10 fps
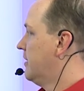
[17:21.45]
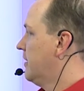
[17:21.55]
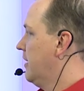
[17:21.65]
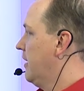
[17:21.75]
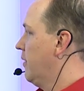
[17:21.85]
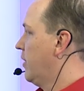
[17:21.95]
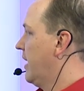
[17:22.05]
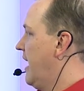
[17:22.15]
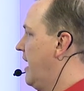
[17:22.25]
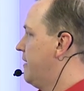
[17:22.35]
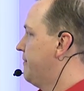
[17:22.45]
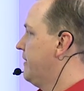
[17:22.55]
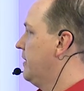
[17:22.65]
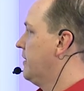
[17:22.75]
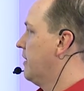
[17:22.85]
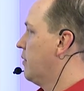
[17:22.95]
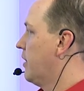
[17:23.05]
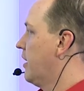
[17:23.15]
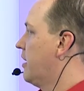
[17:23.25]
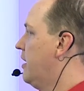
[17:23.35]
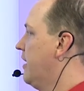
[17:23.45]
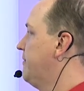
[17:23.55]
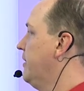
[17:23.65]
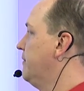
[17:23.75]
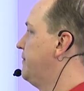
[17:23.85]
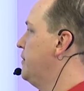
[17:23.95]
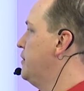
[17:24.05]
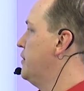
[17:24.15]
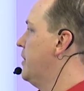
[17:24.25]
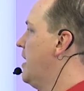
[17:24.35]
Uh, we're going to add a field and we're going to call that field foo,